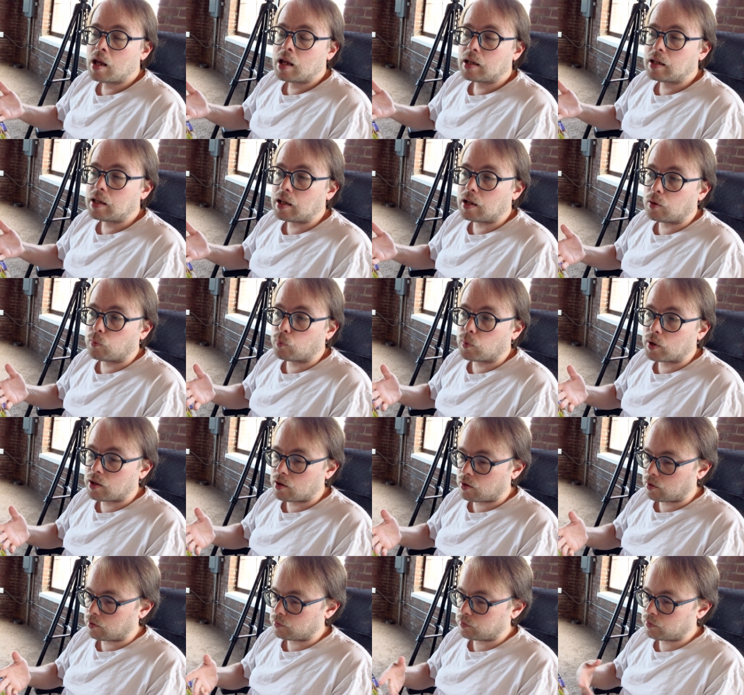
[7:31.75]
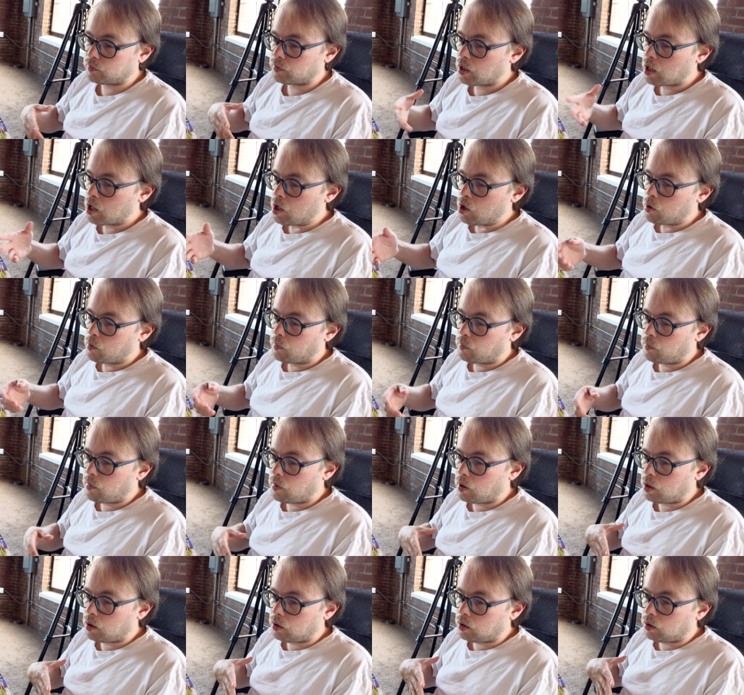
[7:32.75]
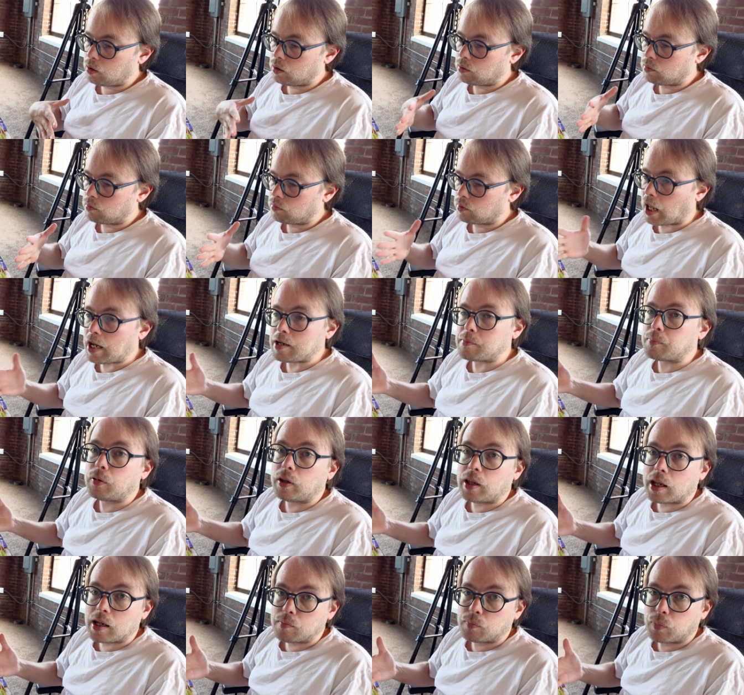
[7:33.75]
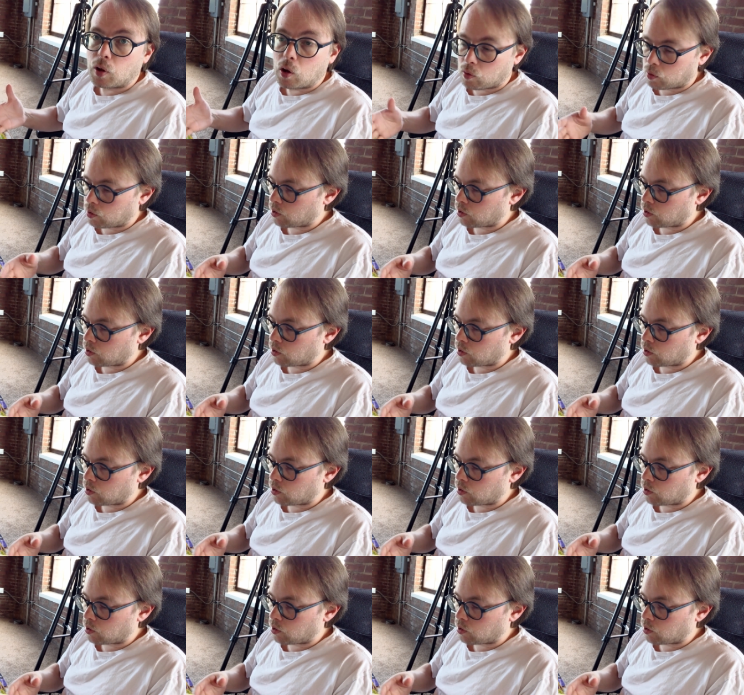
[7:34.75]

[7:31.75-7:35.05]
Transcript: getting rid of light play bulk or